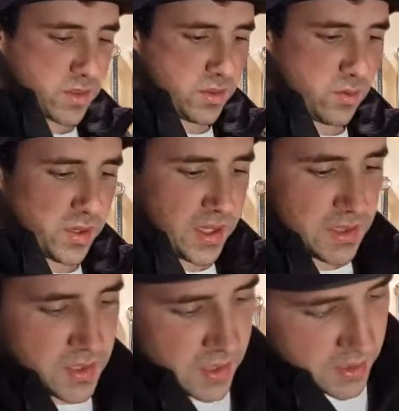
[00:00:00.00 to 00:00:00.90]
you want to
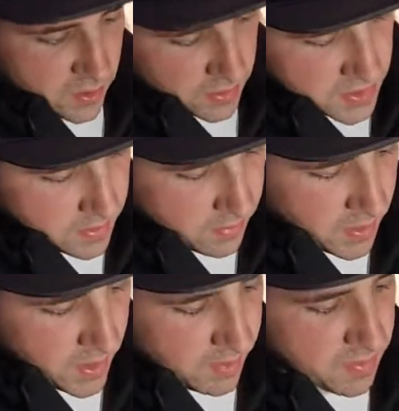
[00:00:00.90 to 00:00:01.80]
get your
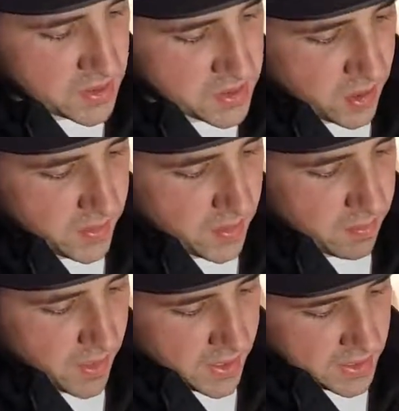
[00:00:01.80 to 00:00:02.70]
timber beside the
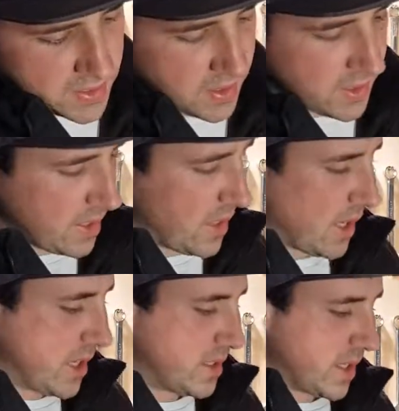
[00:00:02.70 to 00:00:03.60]
blade
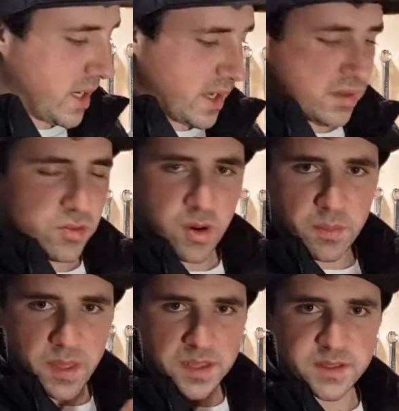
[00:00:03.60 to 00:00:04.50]
and drop
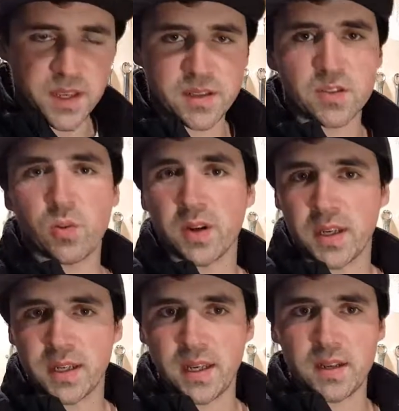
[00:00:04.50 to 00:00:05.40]
that down to where you
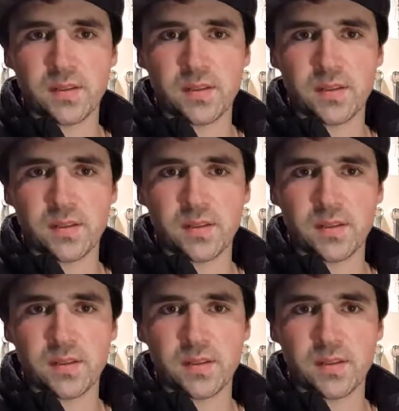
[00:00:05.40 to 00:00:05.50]
need it.